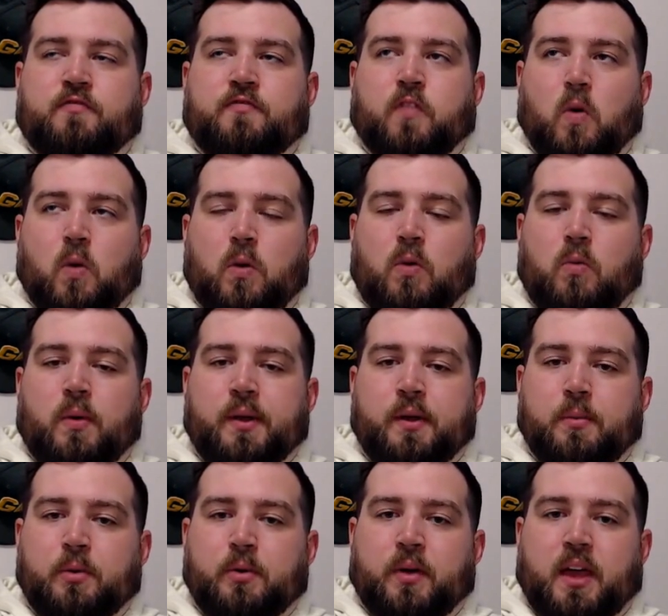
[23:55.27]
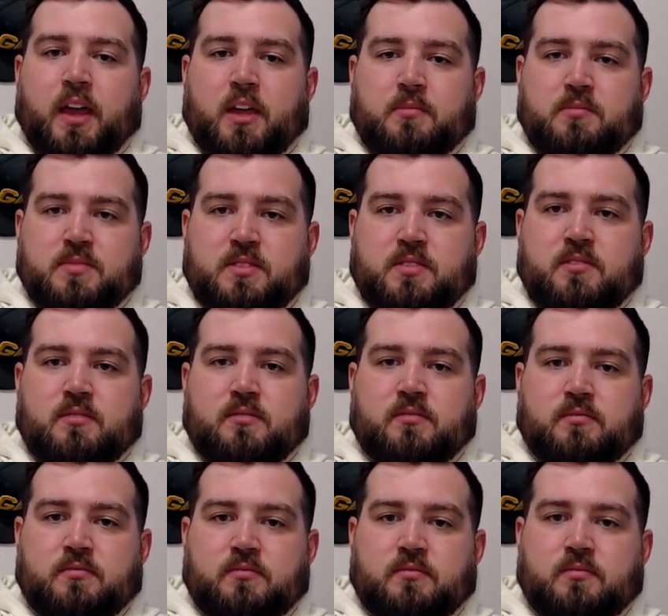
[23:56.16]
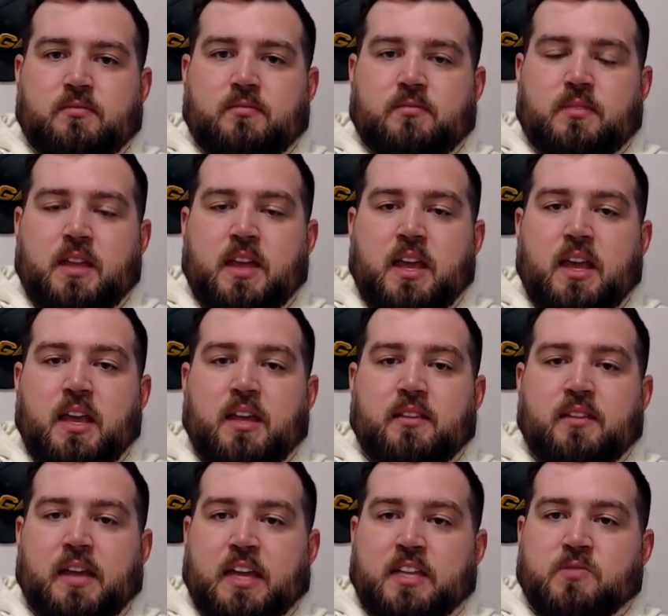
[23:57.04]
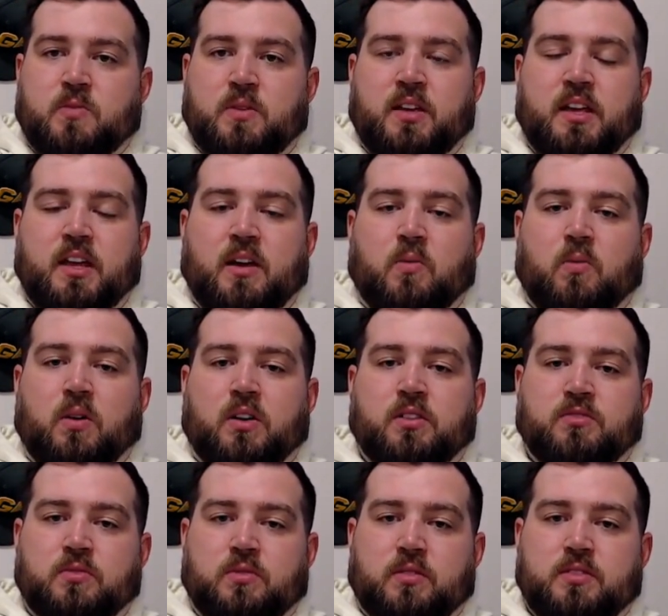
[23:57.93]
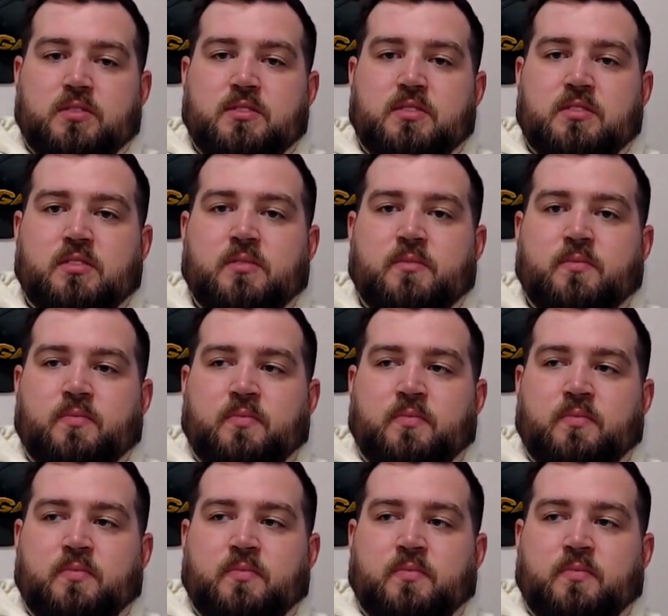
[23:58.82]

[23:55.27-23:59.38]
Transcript: 4 winnable games. And that's what you got to work towards.